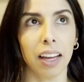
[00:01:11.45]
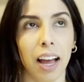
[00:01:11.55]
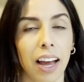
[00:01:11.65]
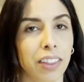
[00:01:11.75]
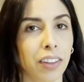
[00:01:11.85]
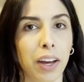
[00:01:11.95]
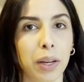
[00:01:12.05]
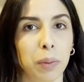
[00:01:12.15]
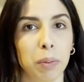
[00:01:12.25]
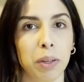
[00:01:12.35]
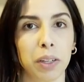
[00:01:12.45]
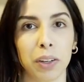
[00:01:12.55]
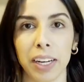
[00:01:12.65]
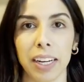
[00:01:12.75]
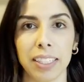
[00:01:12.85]
I thought it would be a
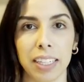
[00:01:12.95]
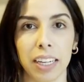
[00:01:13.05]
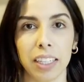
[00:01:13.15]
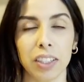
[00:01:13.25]
great idea